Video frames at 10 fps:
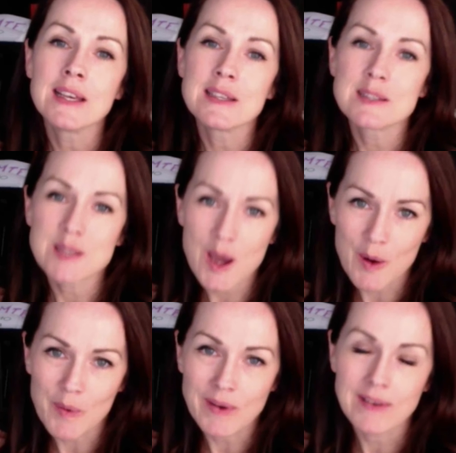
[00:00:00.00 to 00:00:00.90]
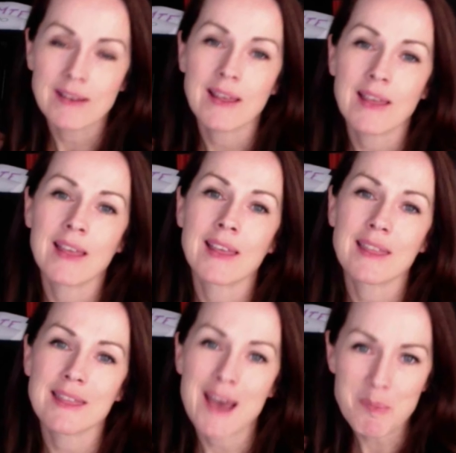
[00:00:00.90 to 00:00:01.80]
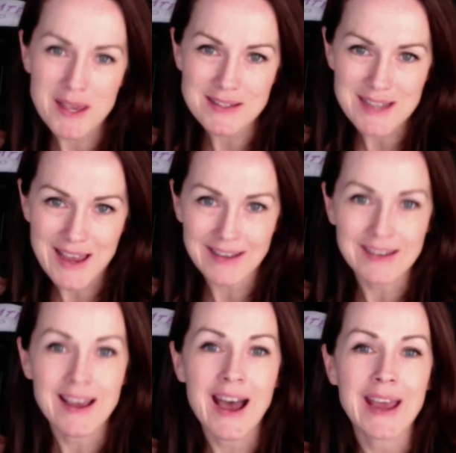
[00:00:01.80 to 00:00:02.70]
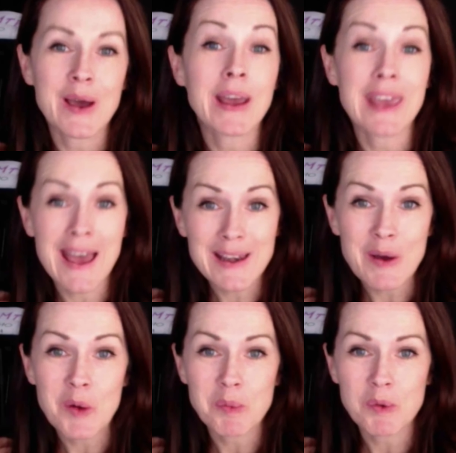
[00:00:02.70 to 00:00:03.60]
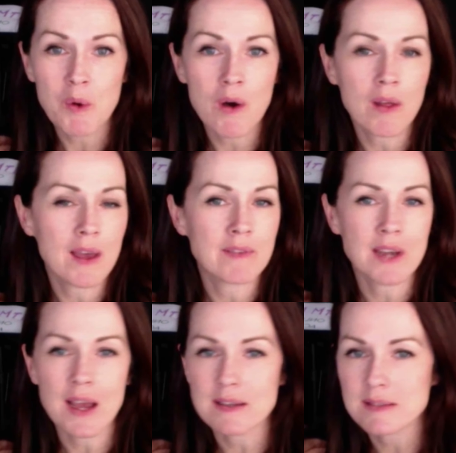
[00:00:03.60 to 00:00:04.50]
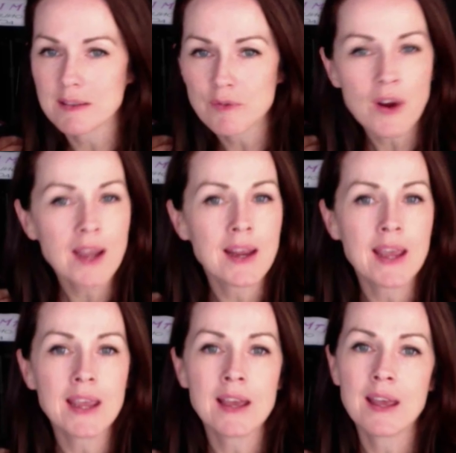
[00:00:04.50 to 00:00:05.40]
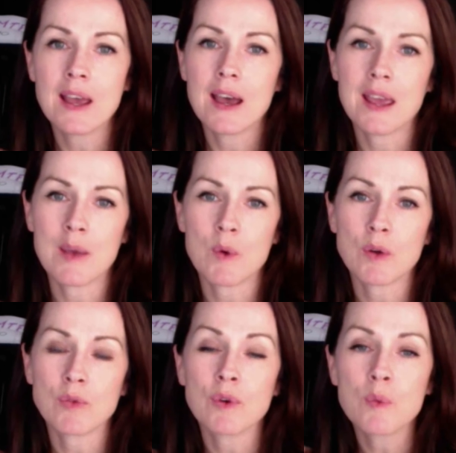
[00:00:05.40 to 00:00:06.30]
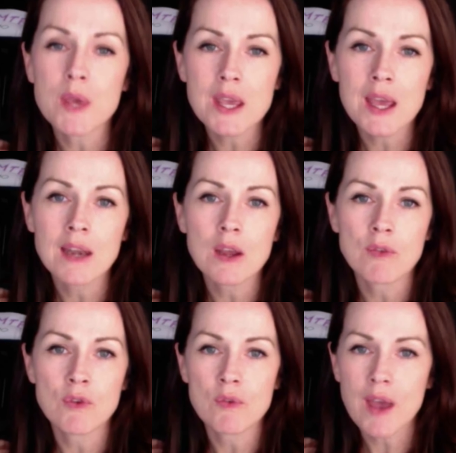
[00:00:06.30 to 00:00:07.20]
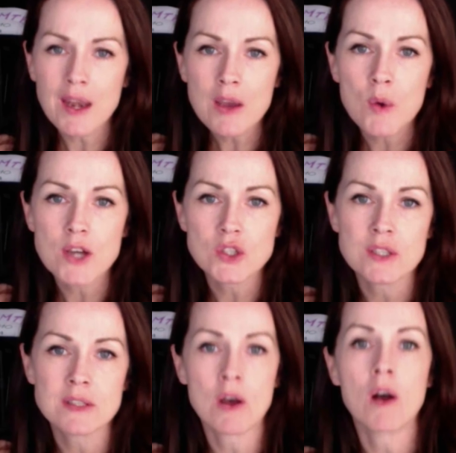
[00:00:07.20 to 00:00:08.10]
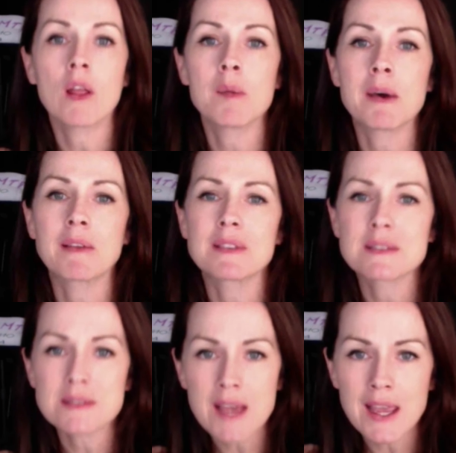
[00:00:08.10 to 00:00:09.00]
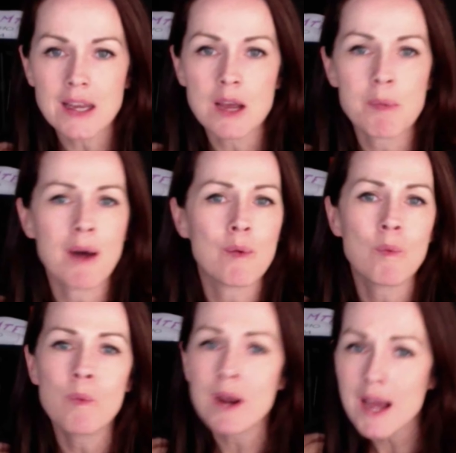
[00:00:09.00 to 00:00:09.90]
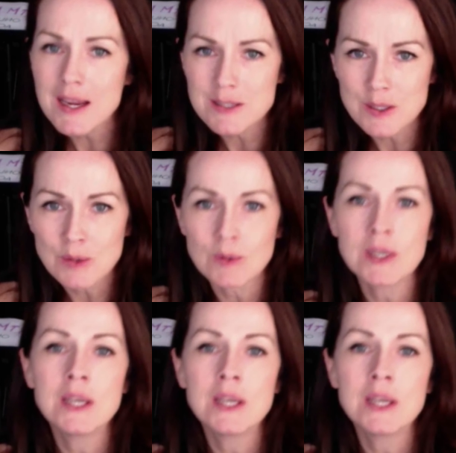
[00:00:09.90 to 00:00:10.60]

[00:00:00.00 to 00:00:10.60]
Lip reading: So, that being said, I again hope you all have an excellent Friday, a wonderful weekend. If you have any questions at all about the site, about what I do,